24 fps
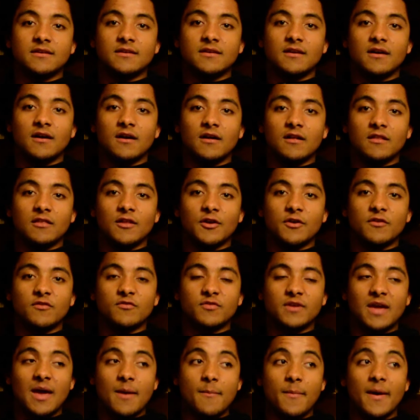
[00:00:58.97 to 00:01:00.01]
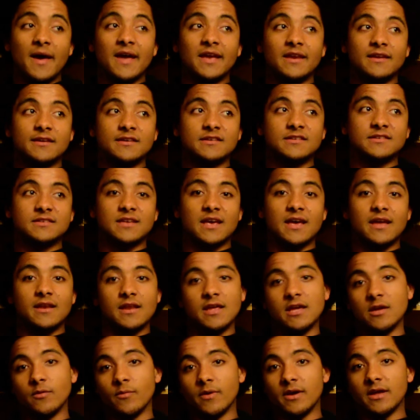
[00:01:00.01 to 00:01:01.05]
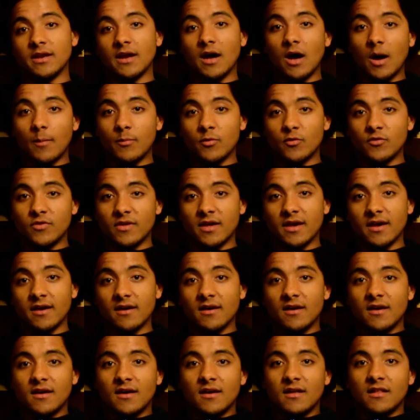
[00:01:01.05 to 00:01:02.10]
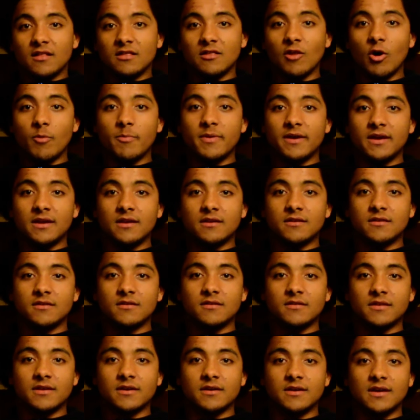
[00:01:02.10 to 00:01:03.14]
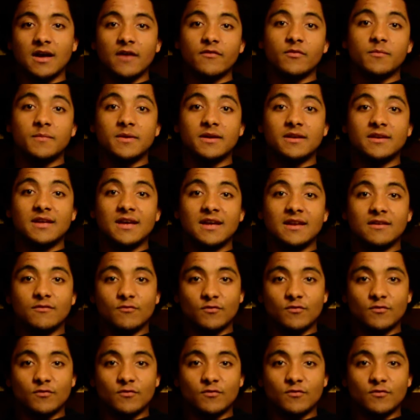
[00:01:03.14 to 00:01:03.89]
a lot of campaigners and iwi and hapu there lobbied the government and